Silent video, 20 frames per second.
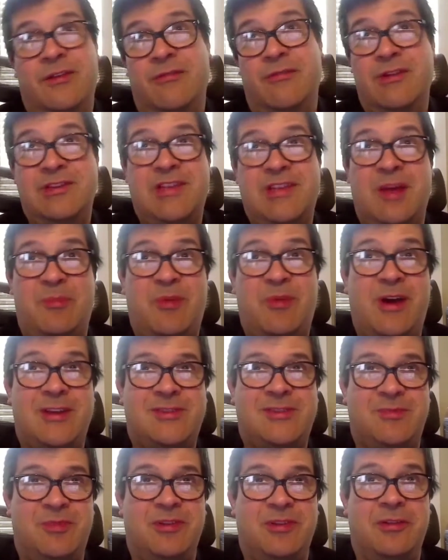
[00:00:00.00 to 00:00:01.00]
is that
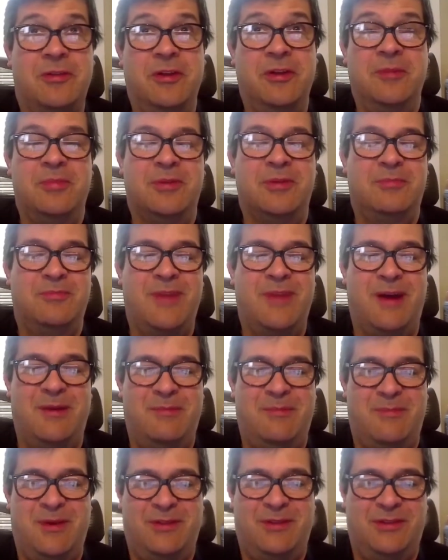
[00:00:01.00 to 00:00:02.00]
possibility, but
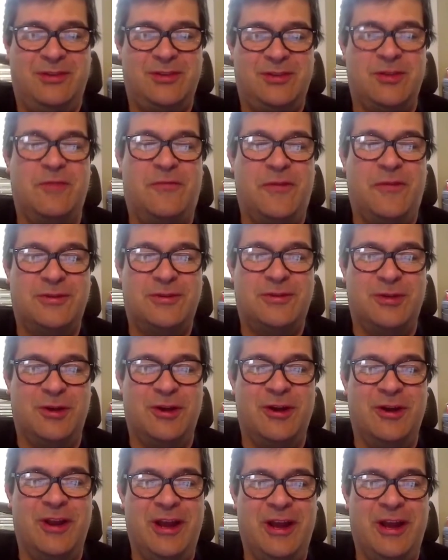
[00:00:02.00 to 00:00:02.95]
so far so good.